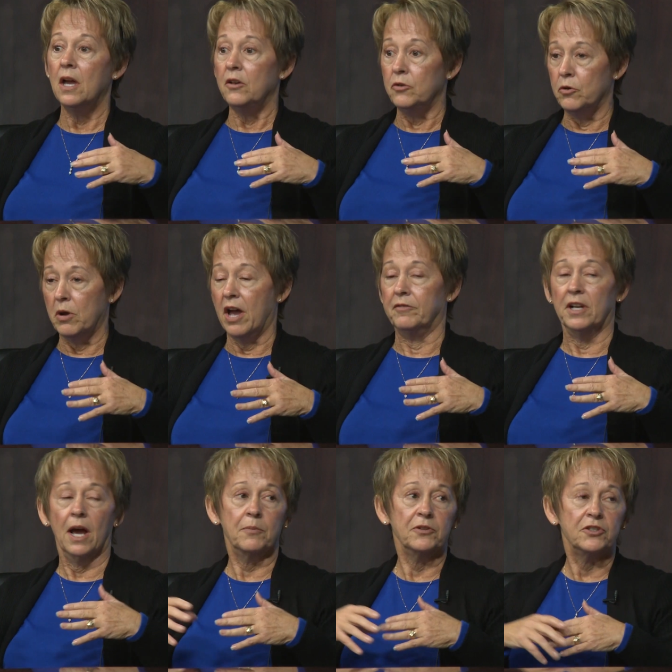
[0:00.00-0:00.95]
you have an
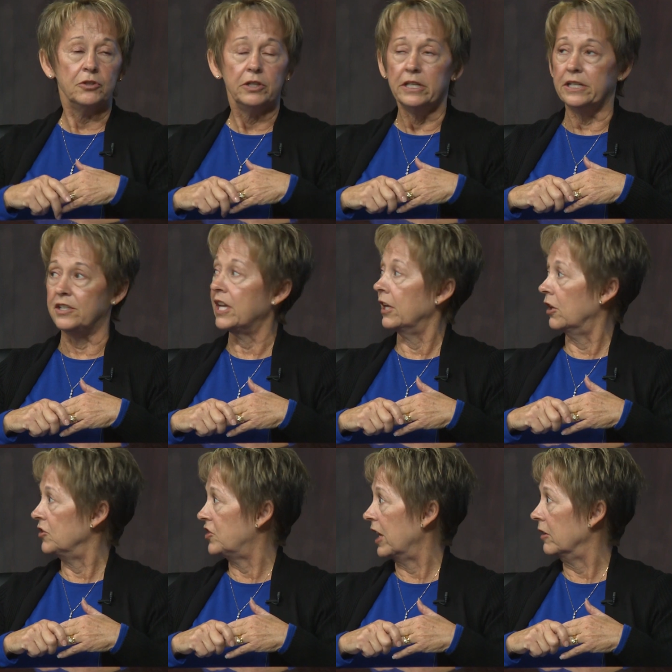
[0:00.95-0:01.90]
opportunity to get on
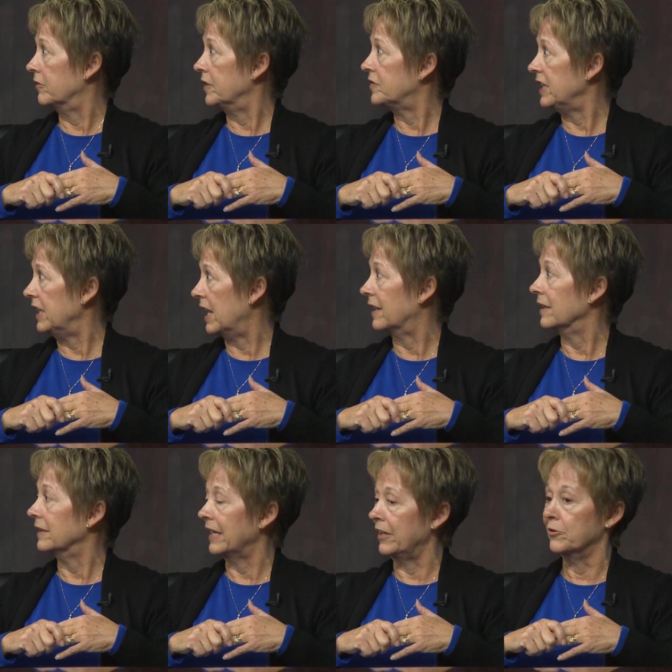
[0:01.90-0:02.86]
Channel 15 at a
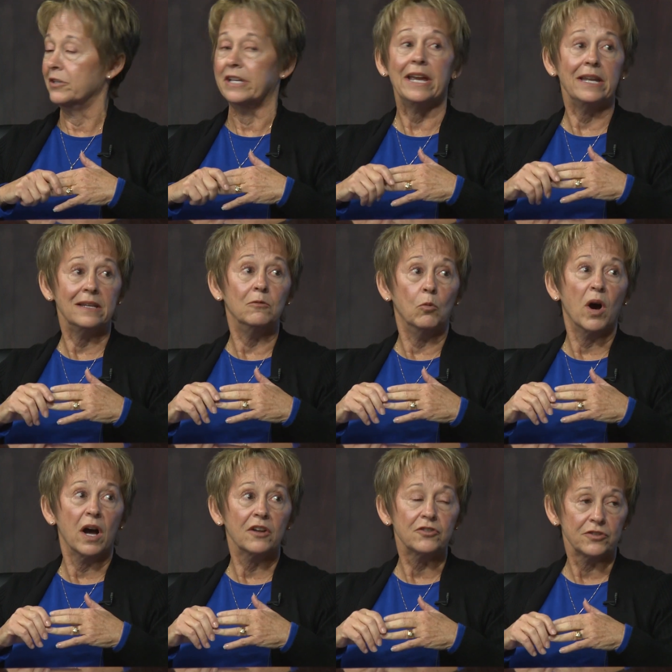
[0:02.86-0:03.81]
later date and
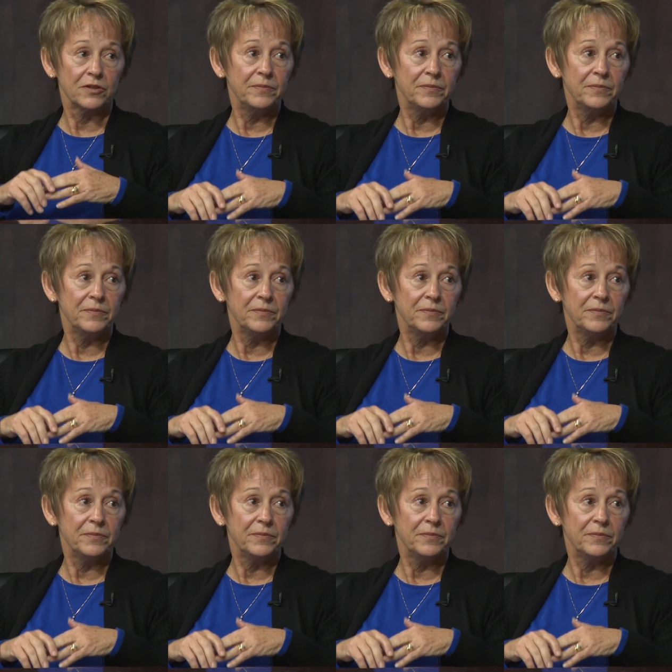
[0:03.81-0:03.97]
watch.